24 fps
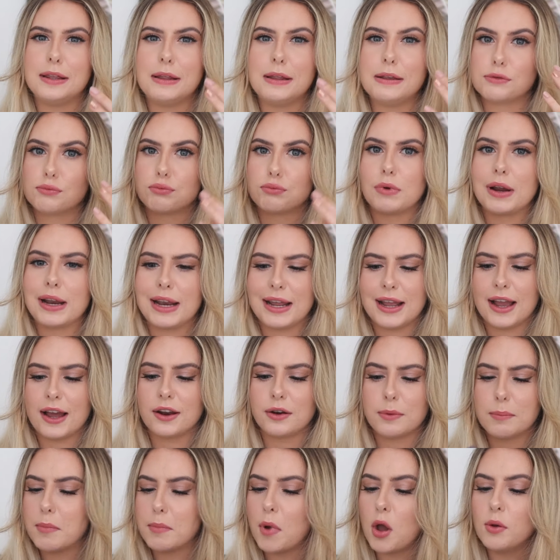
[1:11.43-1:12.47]
These really had
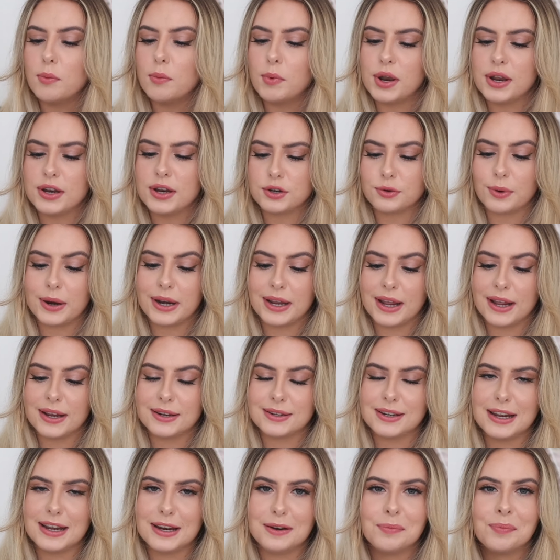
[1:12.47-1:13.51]
a moment in
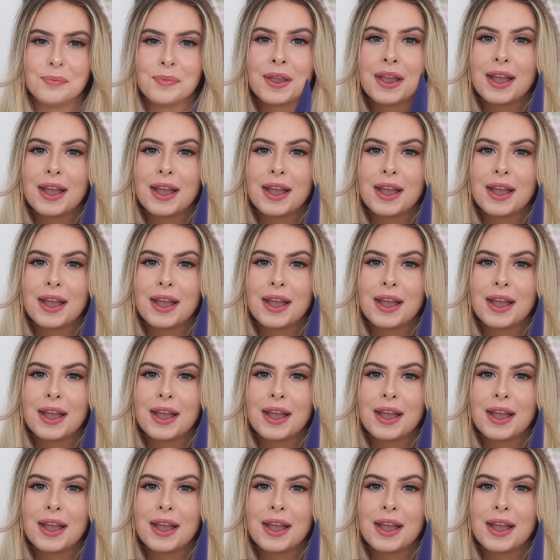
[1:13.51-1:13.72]
2018.